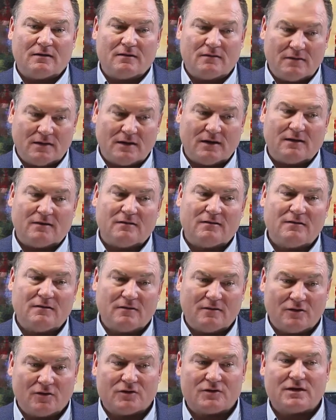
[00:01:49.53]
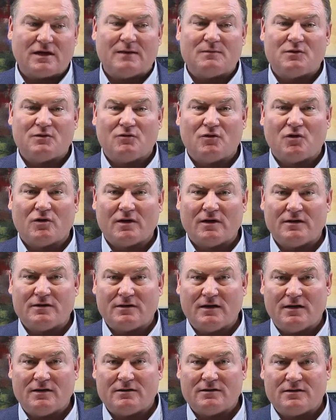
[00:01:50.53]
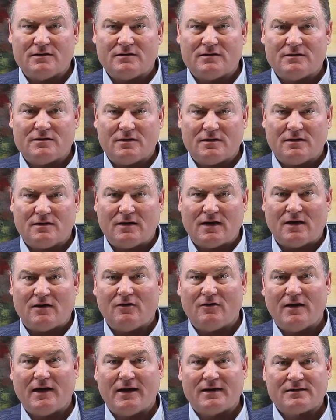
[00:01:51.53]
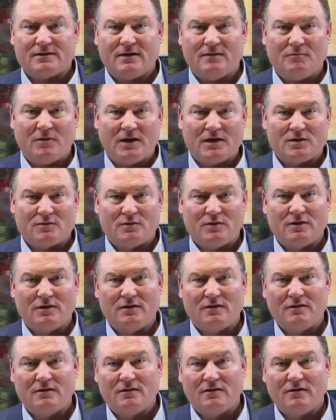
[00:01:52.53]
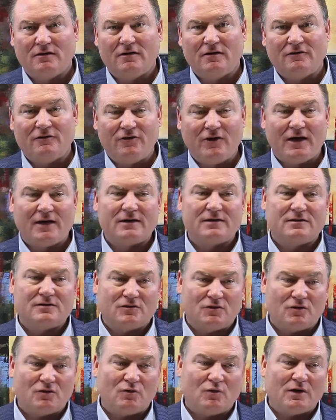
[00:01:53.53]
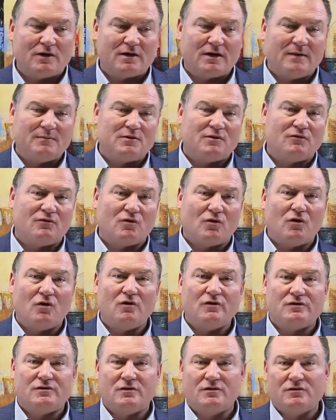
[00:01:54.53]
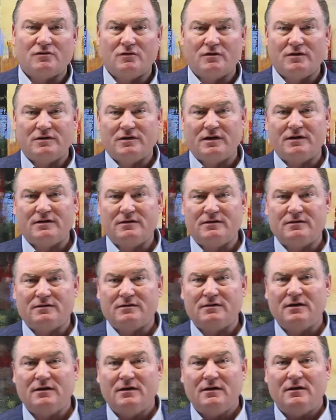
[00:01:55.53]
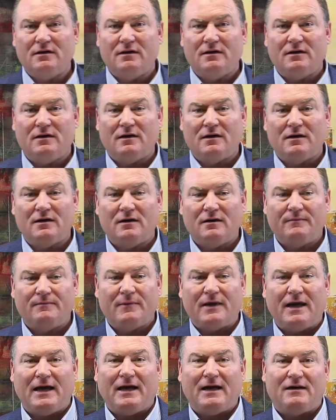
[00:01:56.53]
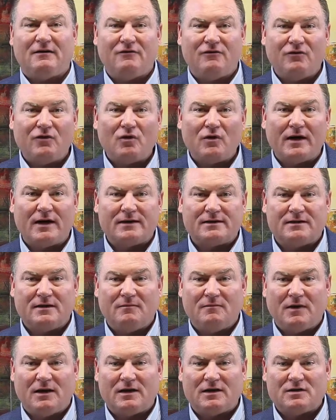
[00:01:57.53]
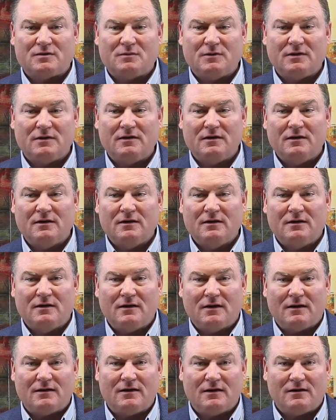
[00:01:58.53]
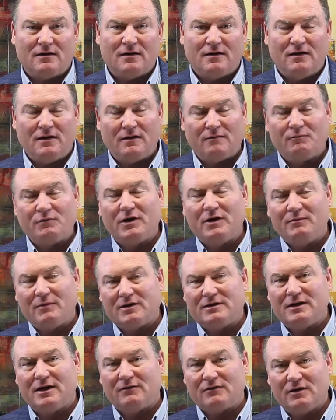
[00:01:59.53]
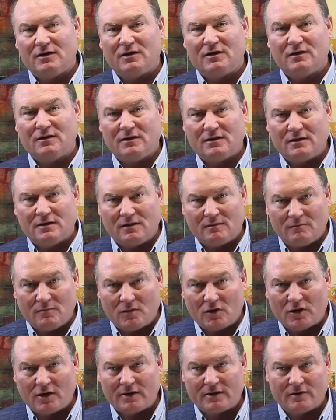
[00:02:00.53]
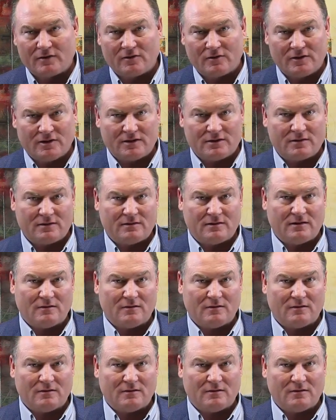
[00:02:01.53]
then those types of organizations and how asset management affects or what types of roles those organizations have for asset management, I think that you pretty much have to market, or at least